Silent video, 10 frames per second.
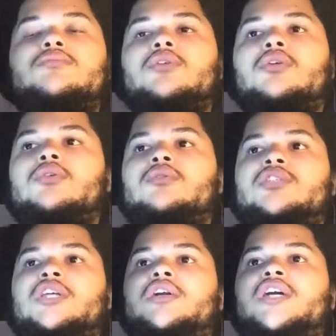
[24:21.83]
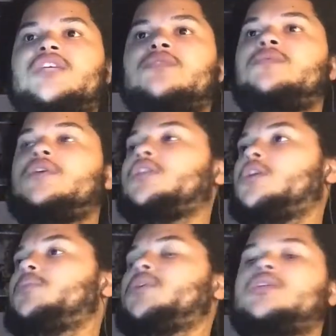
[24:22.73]
you know, sound as fucked
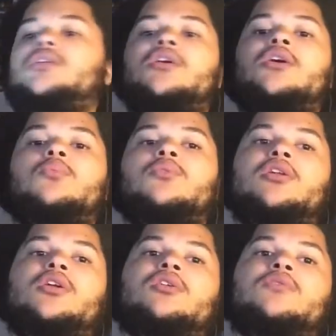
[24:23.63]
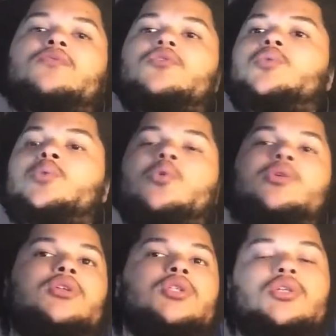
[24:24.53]
up as it did when they first
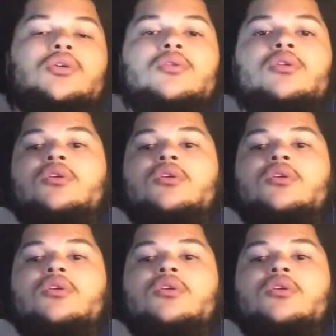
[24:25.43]
recorded the show.